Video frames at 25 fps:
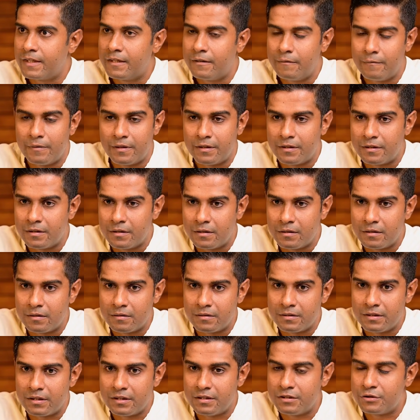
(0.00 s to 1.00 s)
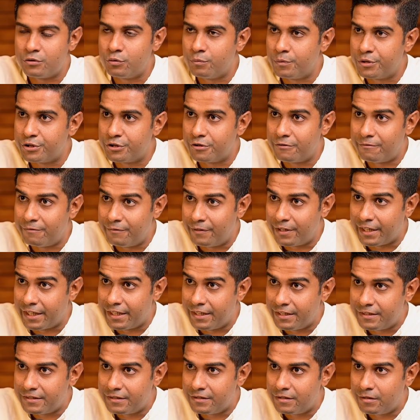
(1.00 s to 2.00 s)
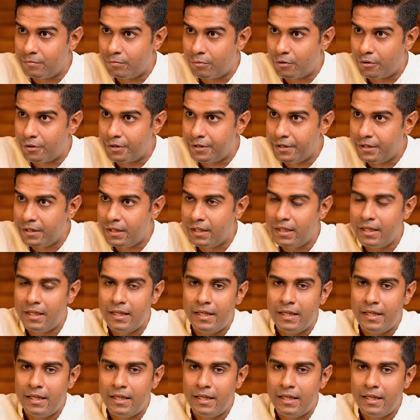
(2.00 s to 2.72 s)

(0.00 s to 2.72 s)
When there is too much of dryness in the body,